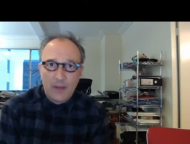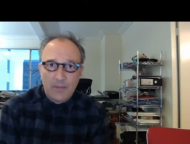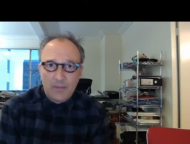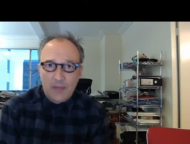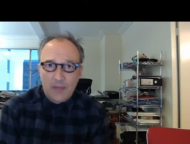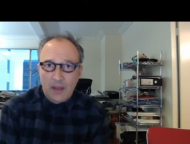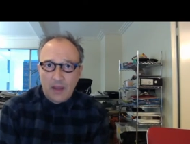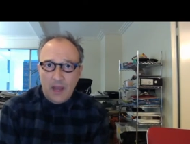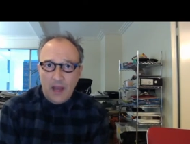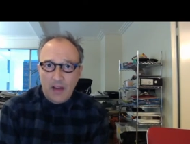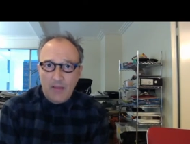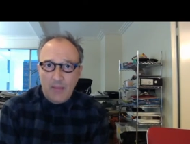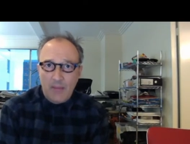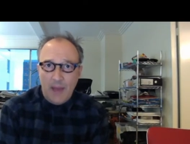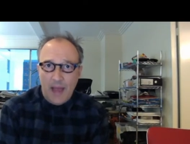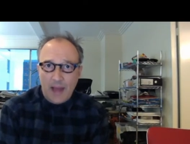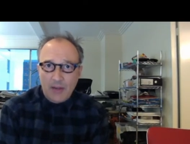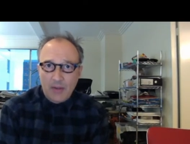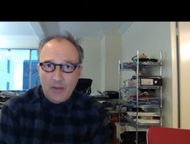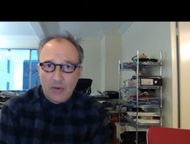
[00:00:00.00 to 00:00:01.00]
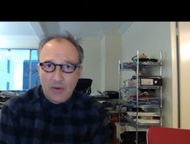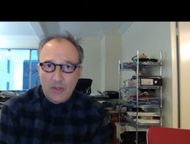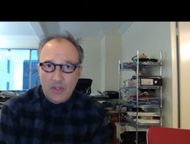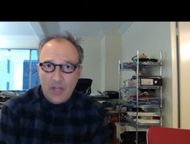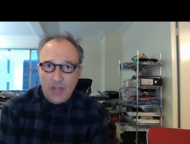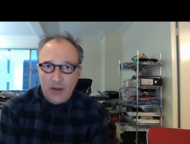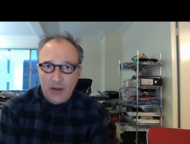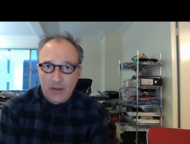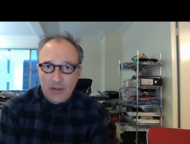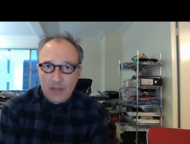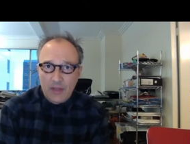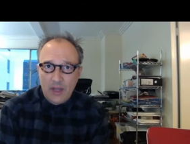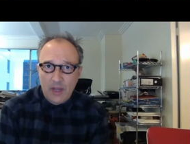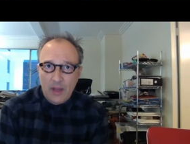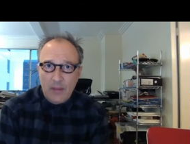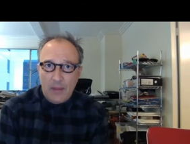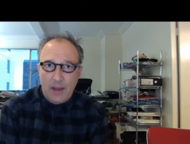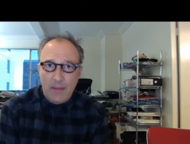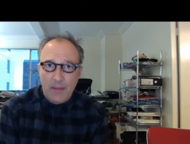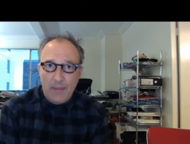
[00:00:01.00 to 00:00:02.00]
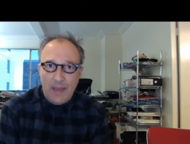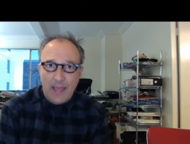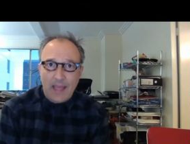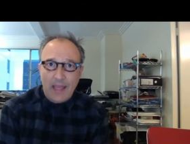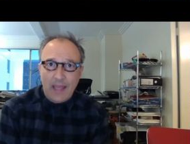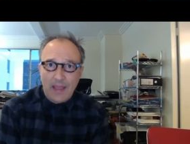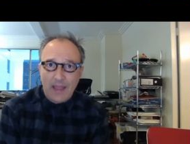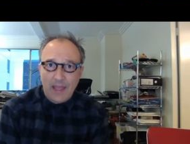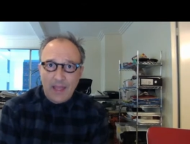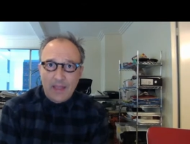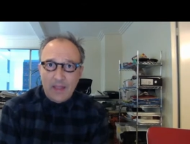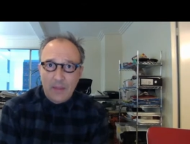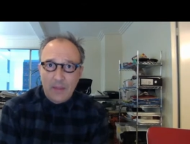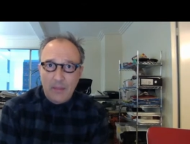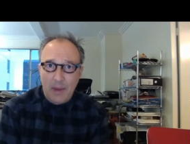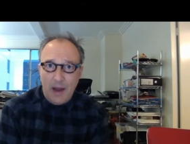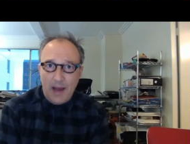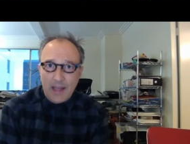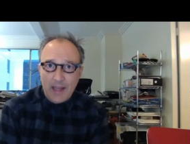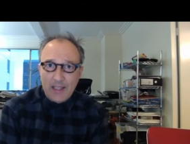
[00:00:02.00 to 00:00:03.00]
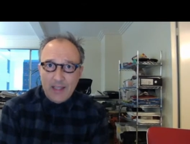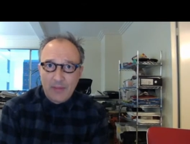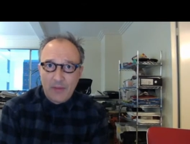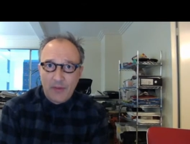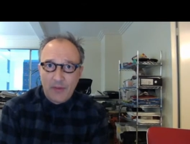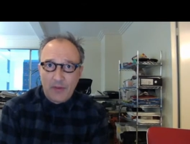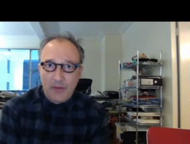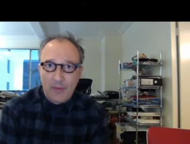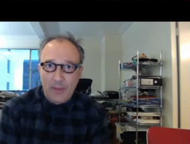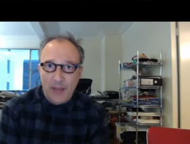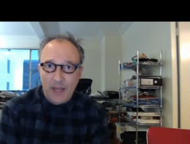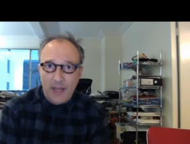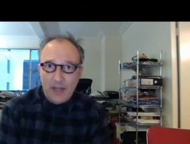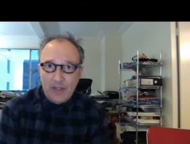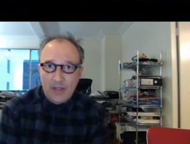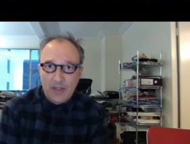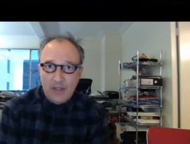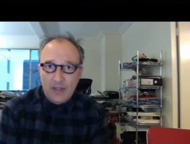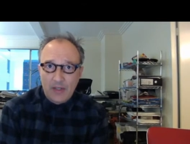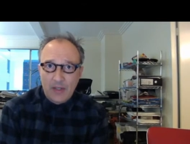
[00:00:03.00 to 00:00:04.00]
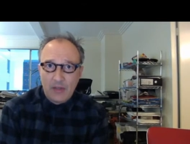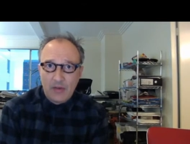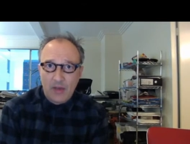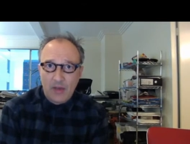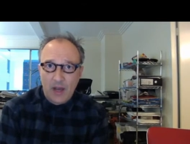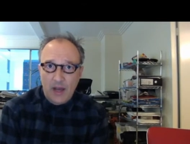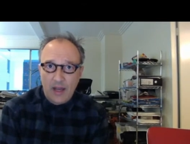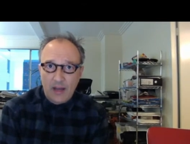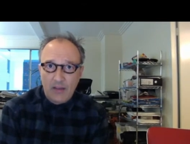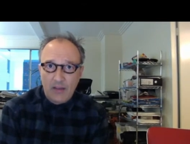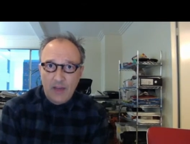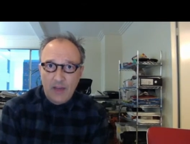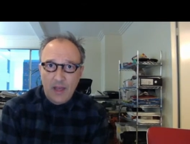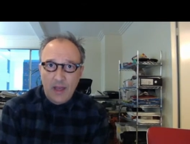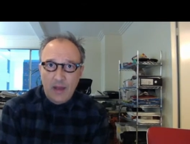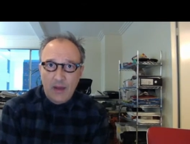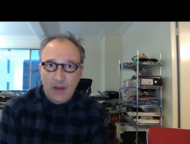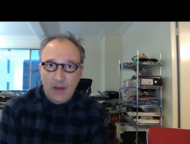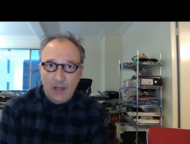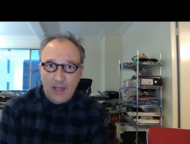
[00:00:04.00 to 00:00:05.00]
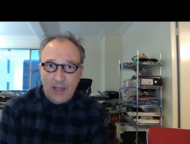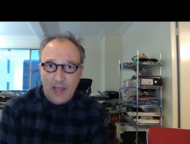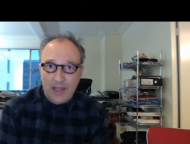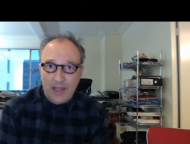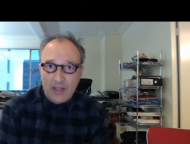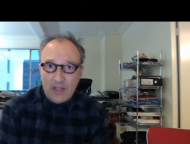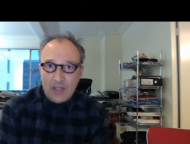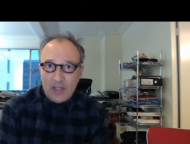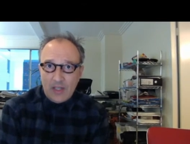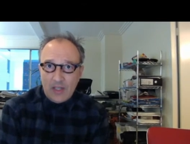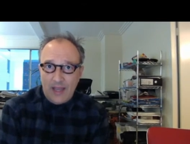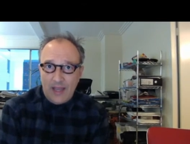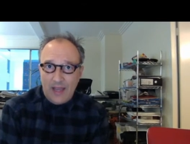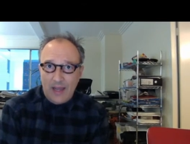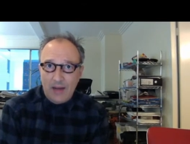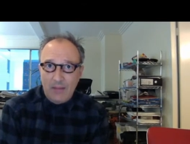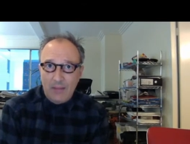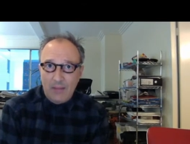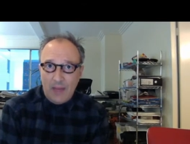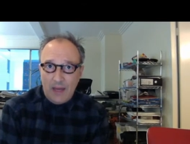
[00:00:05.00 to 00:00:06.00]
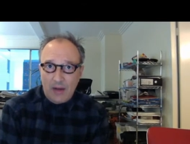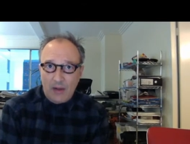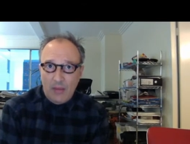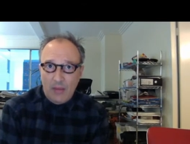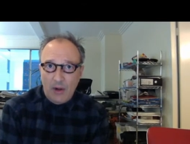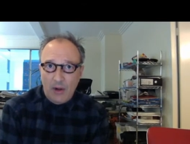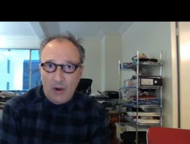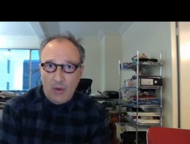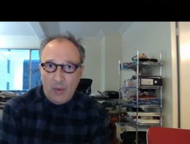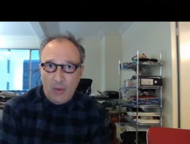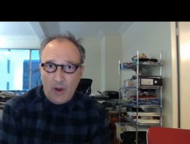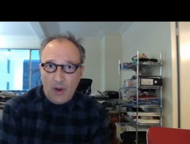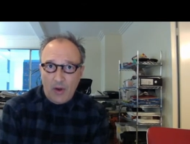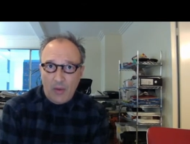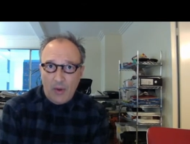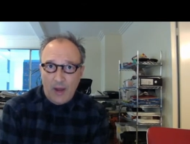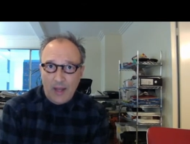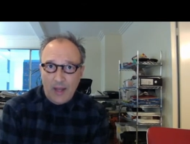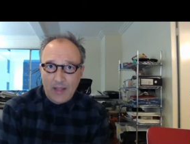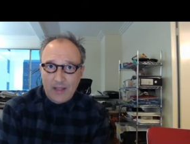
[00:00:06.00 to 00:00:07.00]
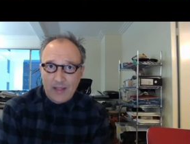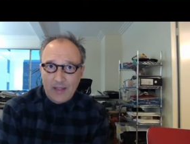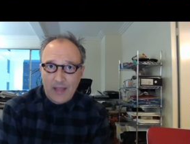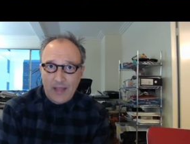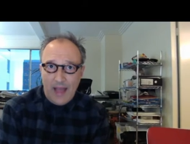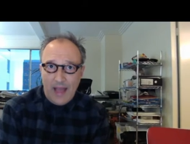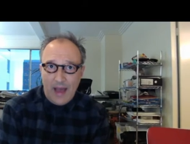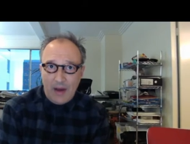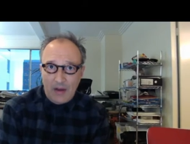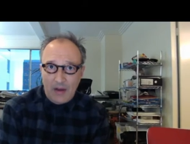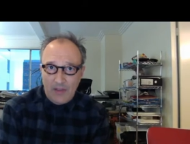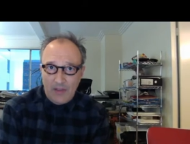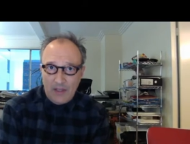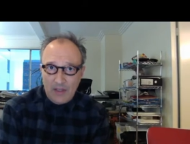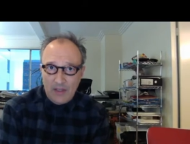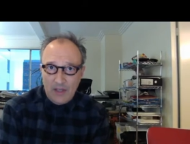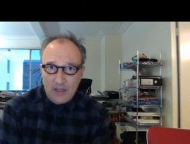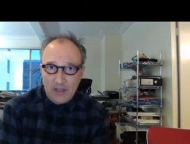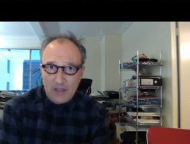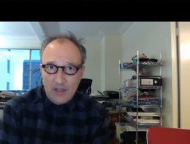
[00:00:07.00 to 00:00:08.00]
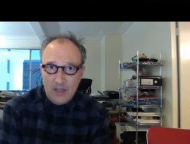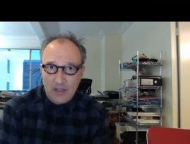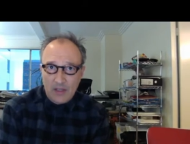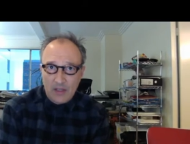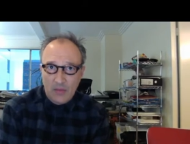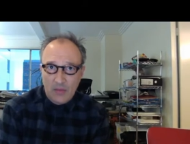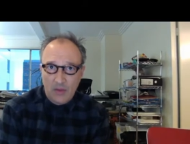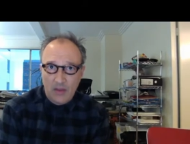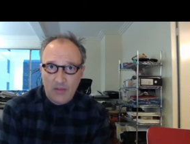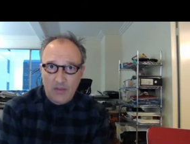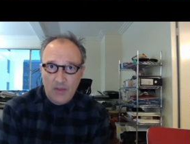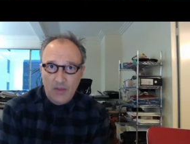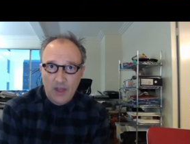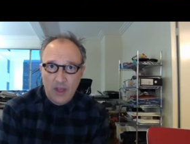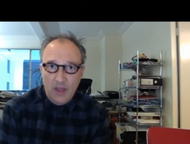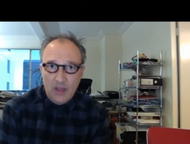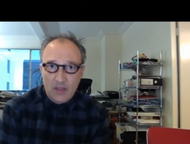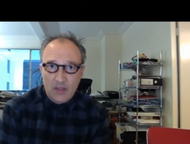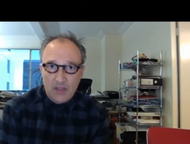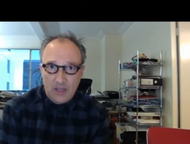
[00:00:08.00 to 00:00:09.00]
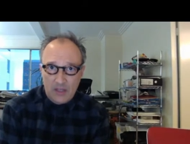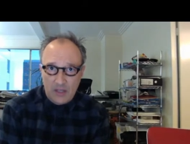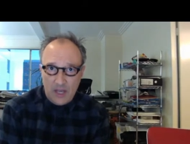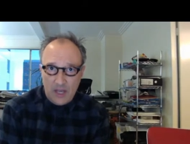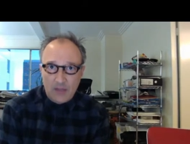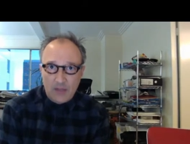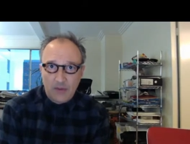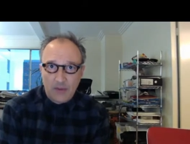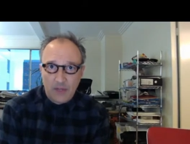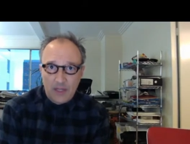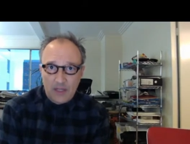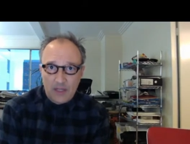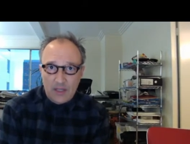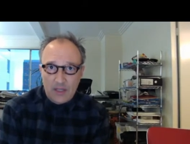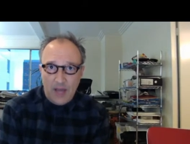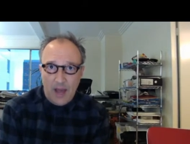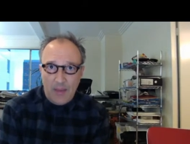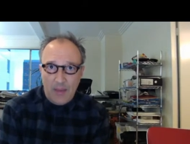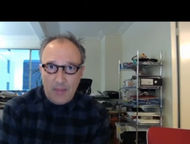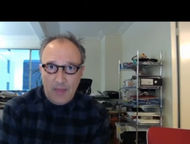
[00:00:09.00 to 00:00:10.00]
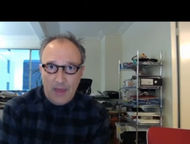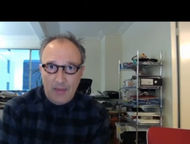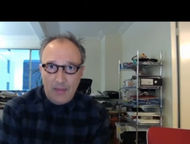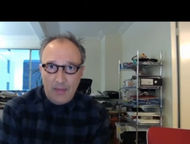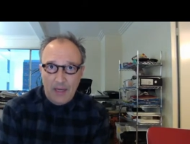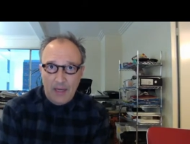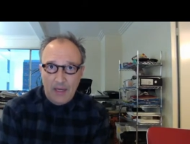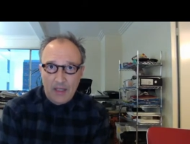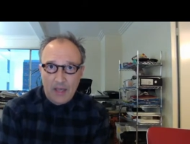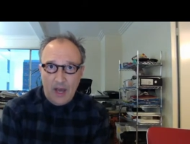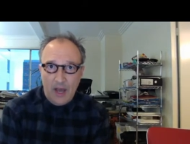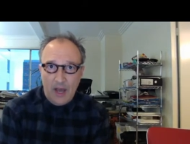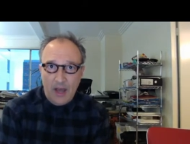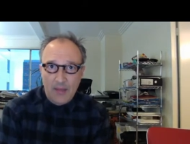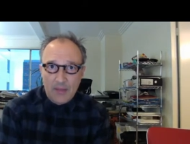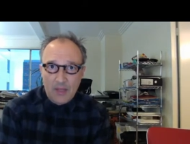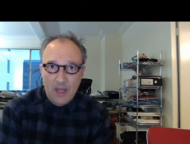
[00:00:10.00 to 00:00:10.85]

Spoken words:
kind of backdoor channels by making things impossible for patients to kind of legislate medical marijuana rights out of existence, and we've successfully stopped that many times.